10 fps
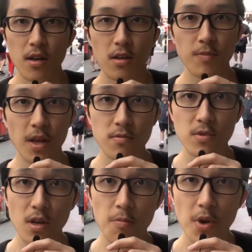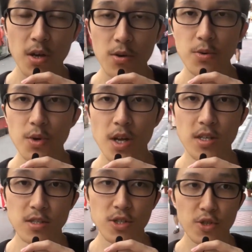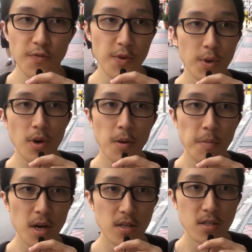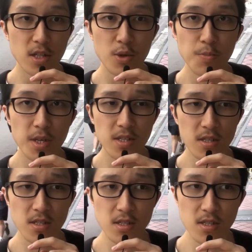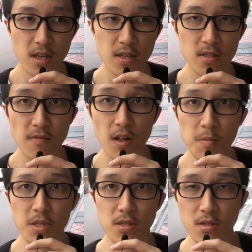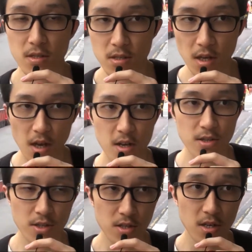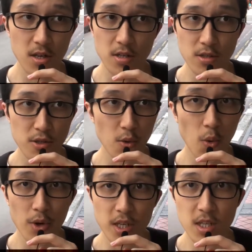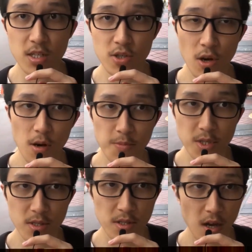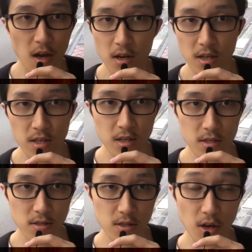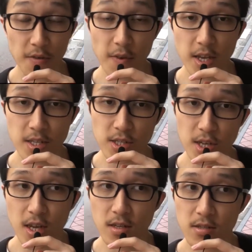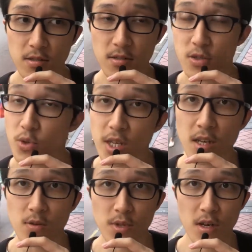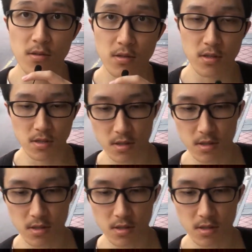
And Ansang Hill is filled up by new businesses and developments such as quirky shops, cafes, and drinking hotels.